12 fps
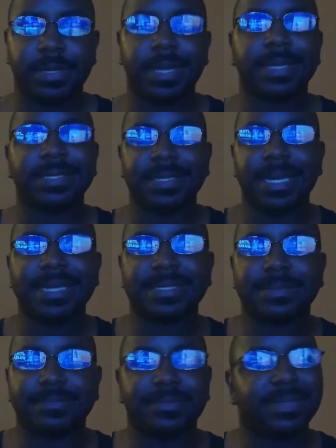and
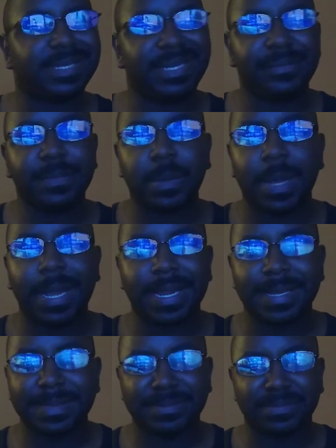as, even though I
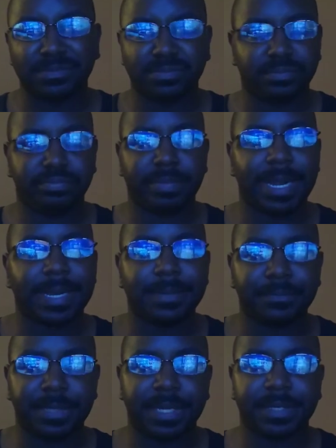can
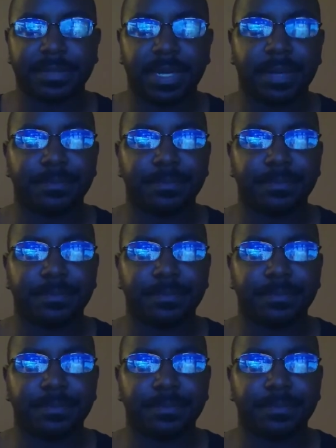like